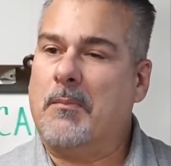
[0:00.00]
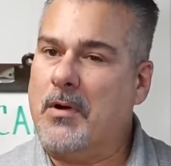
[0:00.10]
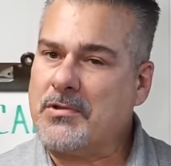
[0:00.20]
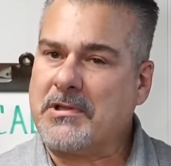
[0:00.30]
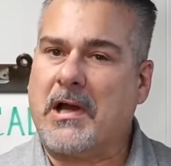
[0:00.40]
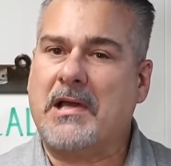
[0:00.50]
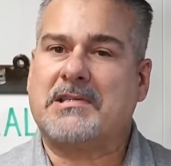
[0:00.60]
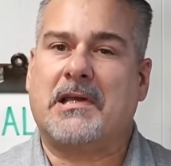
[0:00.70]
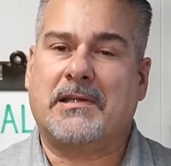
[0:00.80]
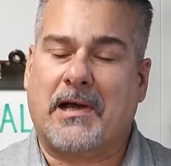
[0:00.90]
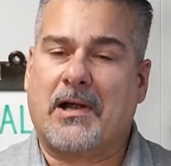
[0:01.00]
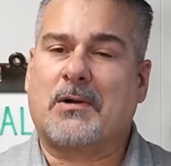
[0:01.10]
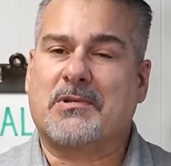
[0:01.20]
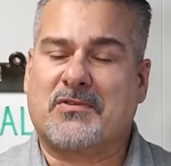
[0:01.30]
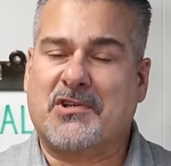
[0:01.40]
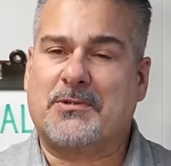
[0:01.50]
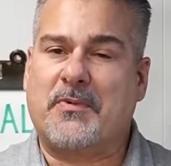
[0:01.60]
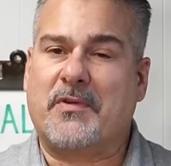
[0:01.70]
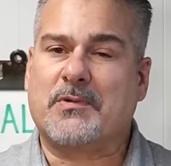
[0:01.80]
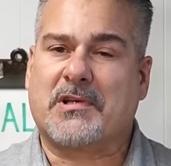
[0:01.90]
Most guys said Die Hard was a Christmas
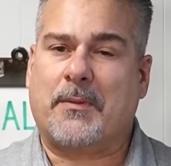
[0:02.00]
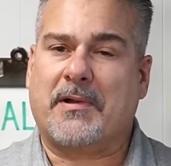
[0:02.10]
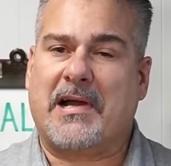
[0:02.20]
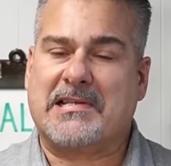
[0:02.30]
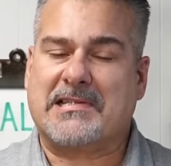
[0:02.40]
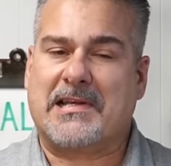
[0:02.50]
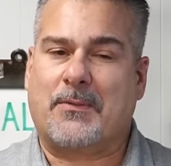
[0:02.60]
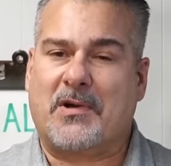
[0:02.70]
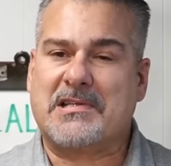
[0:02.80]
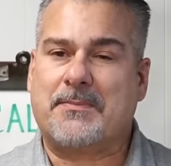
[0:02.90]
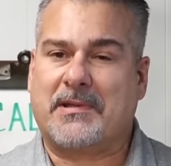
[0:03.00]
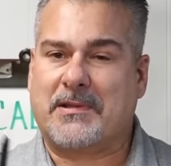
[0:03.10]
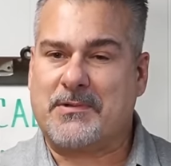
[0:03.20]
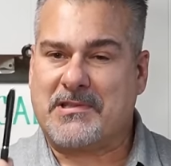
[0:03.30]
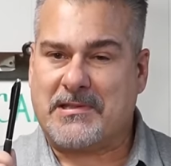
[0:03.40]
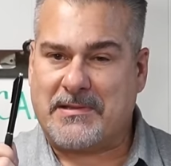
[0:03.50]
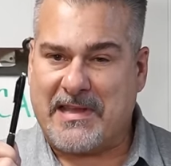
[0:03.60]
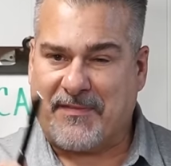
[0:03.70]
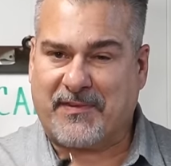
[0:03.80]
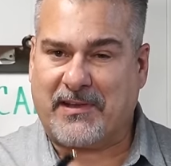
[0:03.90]
movie. There was a couple guys that said it wasn't, but there was
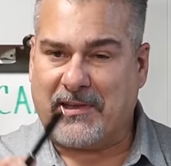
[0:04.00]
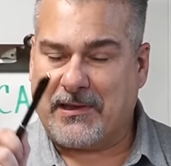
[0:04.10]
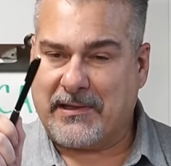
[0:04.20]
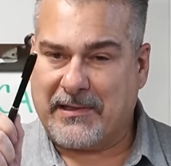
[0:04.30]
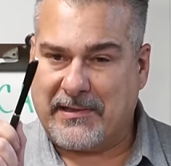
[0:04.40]
definitely,